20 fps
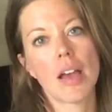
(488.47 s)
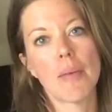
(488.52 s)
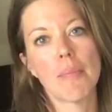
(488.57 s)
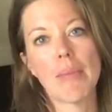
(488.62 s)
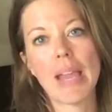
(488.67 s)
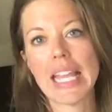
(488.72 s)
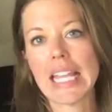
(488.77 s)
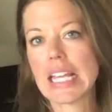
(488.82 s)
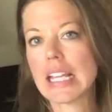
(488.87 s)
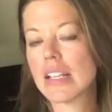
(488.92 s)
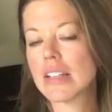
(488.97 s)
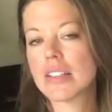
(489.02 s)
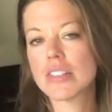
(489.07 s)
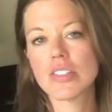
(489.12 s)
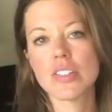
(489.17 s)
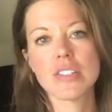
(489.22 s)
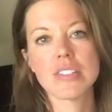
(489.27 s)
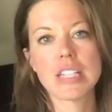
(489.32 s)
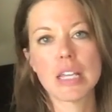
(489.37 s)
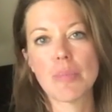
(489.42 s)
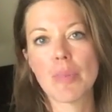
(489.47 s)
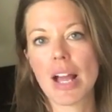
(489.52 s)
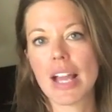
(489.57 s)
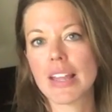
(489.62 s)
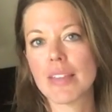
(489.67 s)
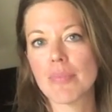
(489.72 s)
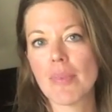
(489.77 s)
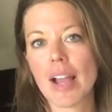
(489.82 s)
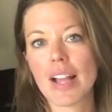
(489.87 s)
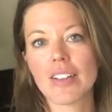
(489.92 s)
make it just seem
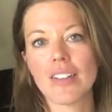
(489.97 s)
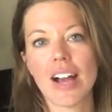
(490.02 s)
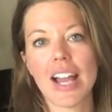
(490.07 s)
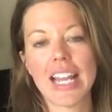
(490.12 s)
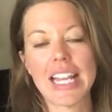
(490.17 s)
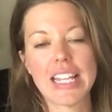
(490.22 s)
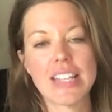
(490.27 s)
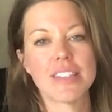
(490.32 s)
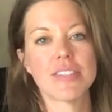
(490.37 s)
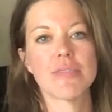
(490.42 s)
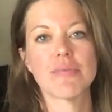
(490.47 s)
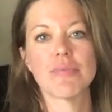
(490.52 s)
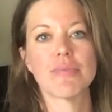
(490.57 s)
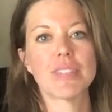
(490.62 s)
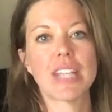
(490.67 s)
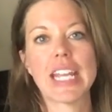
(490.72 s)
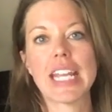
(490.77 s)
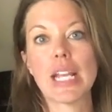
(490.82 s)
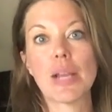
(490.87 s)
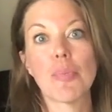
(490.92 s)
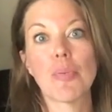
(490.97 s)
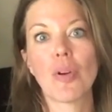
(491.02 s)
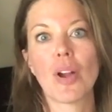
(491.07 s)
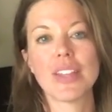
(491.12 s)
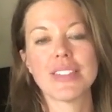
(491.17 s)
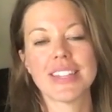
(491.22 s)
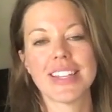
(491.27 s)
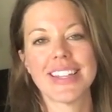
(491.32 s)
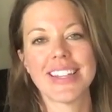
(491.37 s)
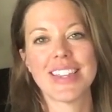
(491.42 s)
like my client is getting a
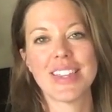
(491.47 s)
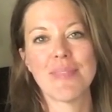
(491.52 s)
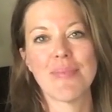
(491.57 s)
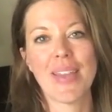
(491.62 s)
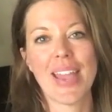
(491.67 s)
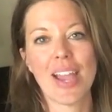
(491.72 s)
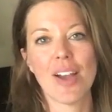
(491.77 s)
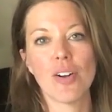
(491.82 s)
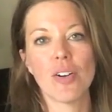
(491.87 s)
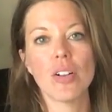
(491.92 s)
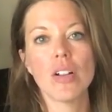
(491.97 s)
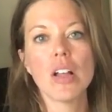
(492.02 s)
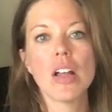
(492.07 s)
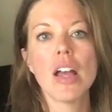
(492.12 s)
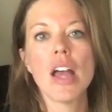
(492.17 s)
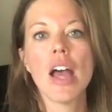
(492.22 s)
present in the mail.